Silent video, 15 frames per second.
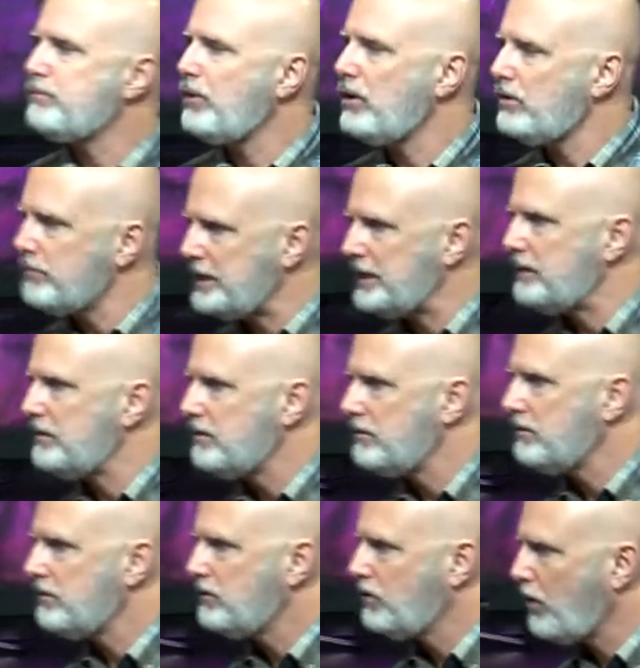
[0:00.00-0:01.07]
permanent.
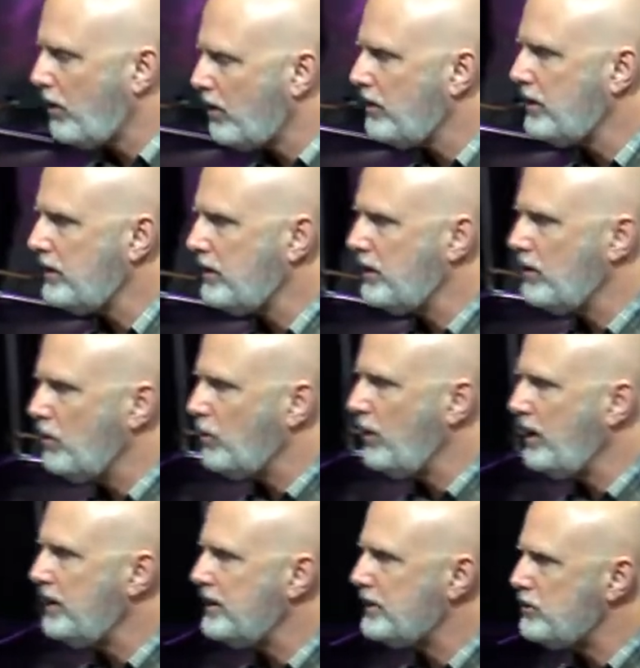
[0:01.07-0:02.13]
Turn it in a
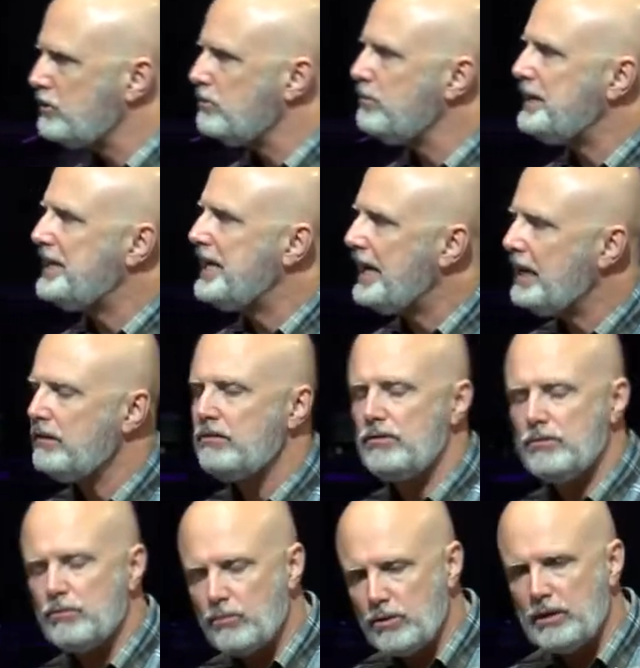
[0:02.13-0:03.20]
way that you begin
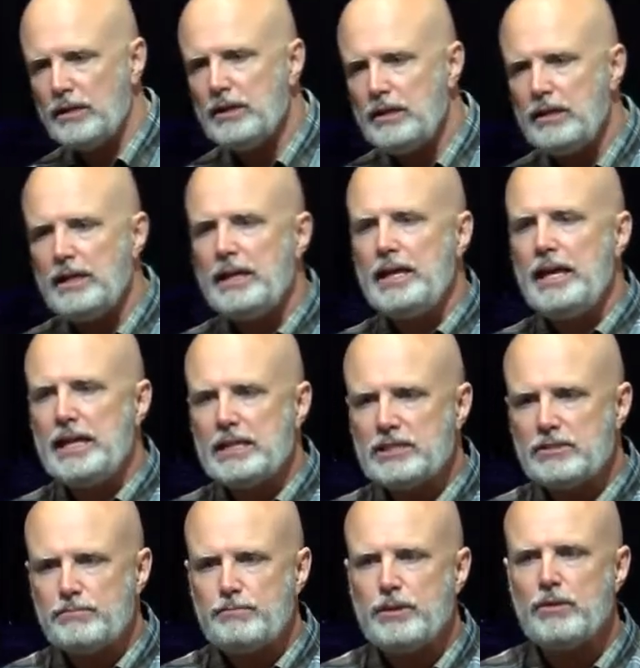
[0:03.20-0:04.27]
to really
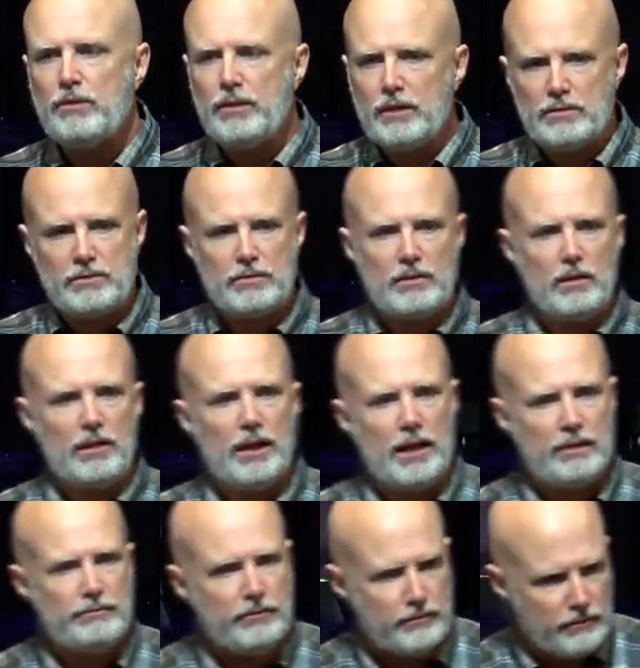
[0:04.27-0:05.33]
experience the
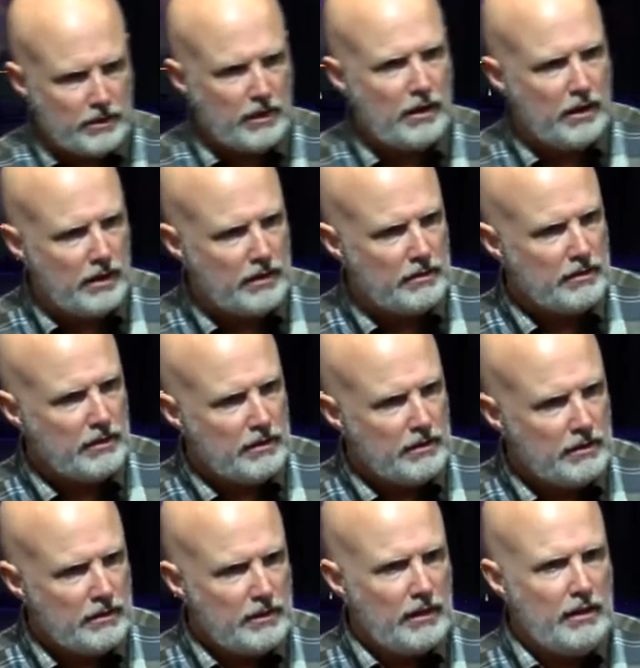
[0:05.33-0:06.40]
life of God
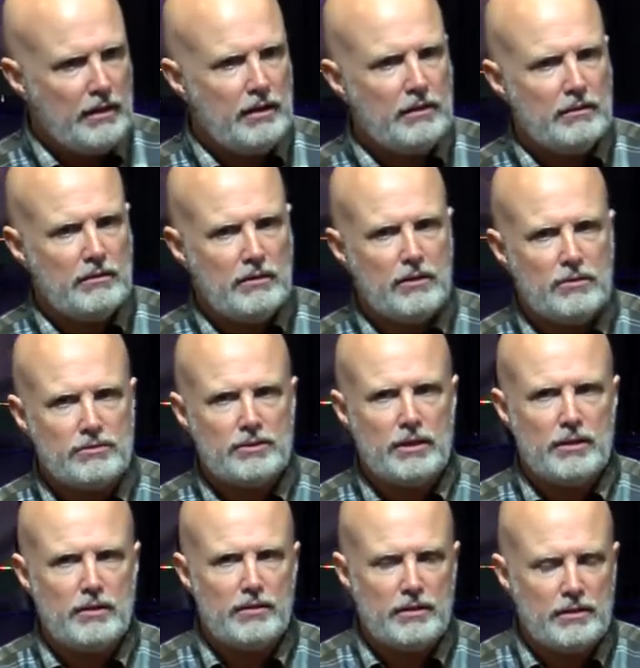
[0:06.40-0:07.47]
in those
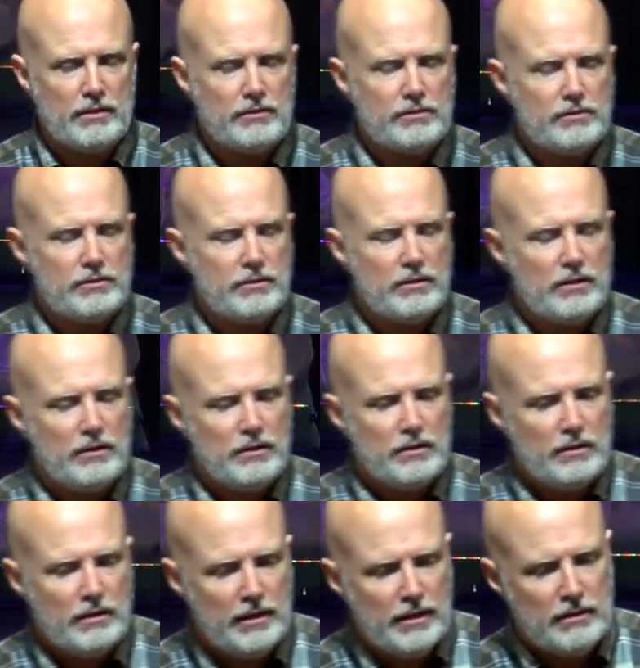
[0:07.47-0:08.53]
areas.
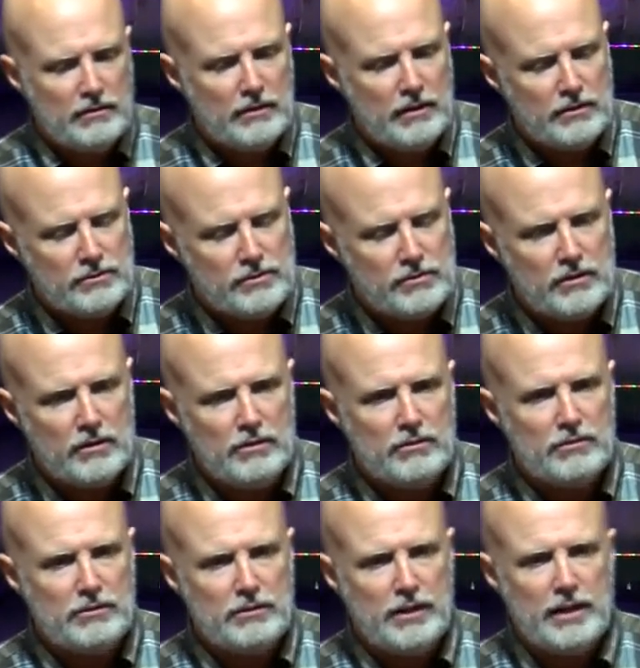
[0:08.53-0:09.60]
And, and
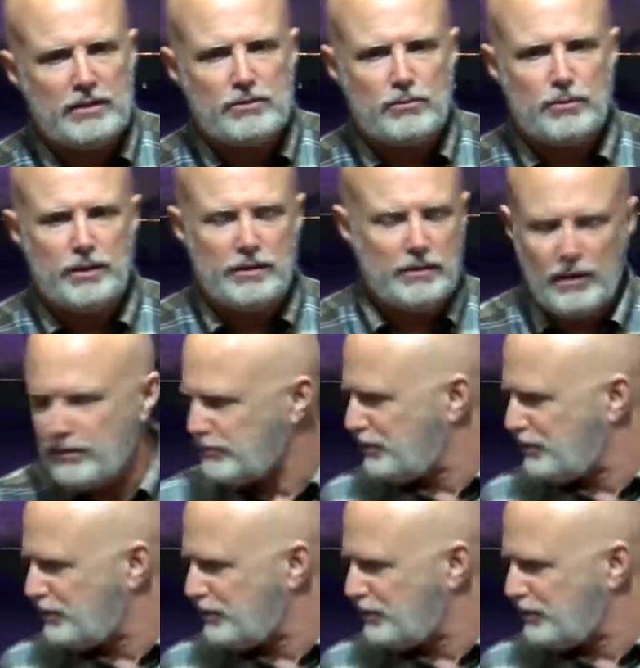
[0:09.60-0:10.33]
so next week, no,